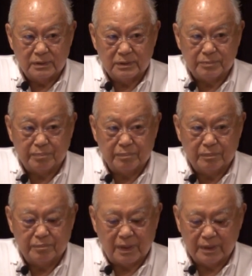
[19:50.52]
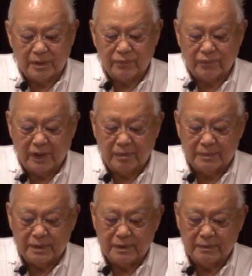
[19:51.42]
just part of the
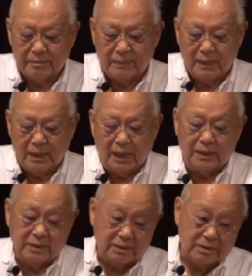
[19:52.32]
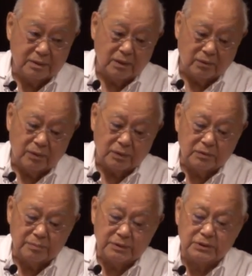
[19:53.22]
family. I did scout work
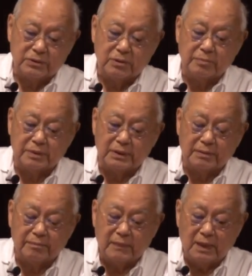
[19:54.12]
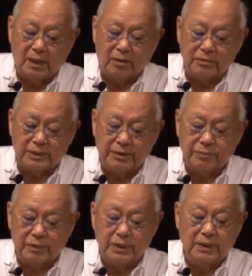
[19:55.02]
to be sure, but I was
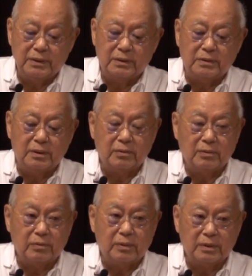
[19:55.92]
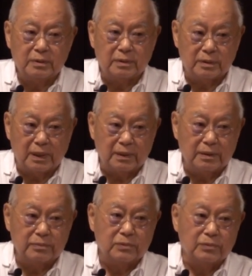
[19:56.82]
able to eat in the
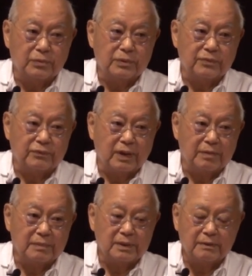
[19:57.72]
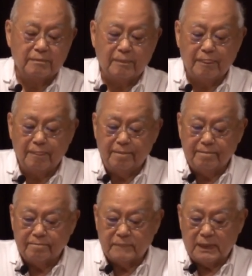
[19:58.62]
dining room with the family.
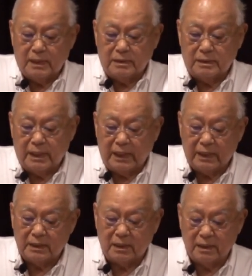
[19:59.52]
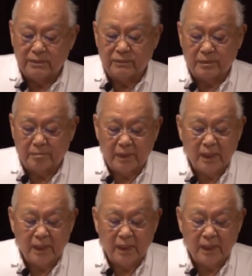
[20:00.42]
They had a living